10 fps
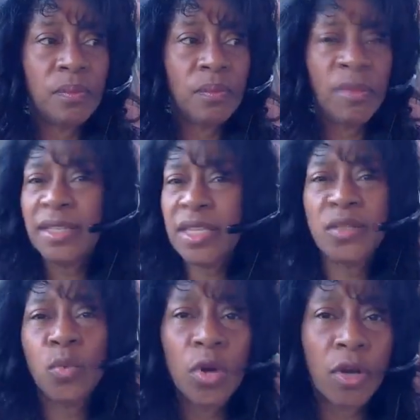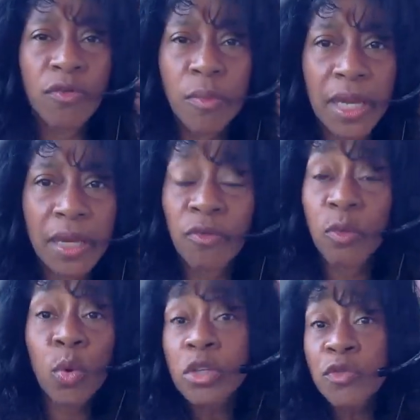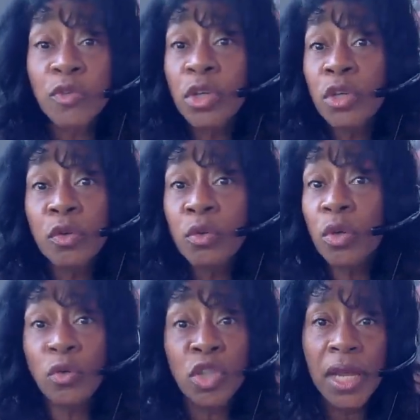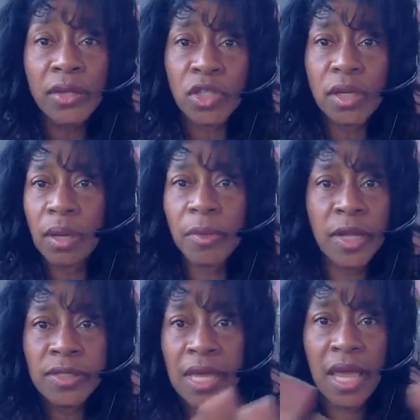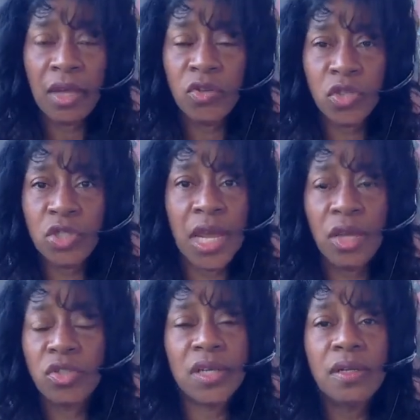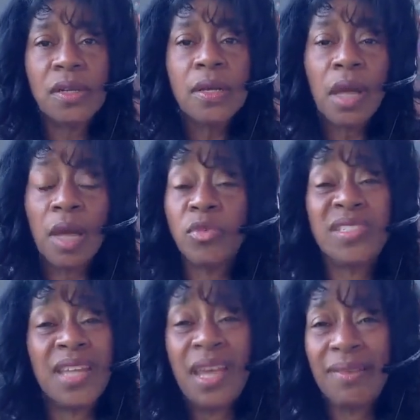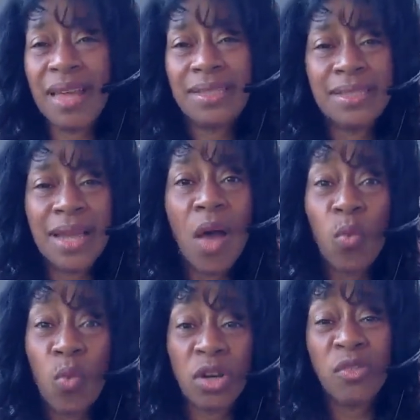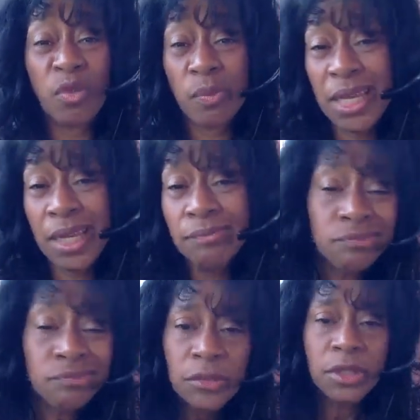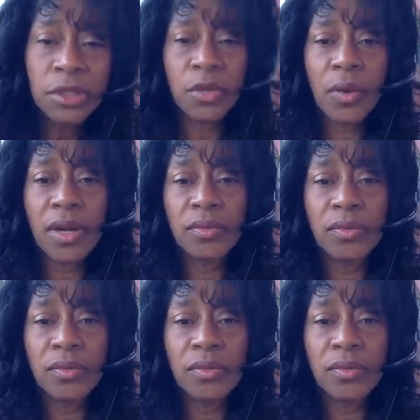that doesn't work for me. If it works for you, don't change it. I'm not saying you should change it. I'm just saying that's not worked for me. So I don't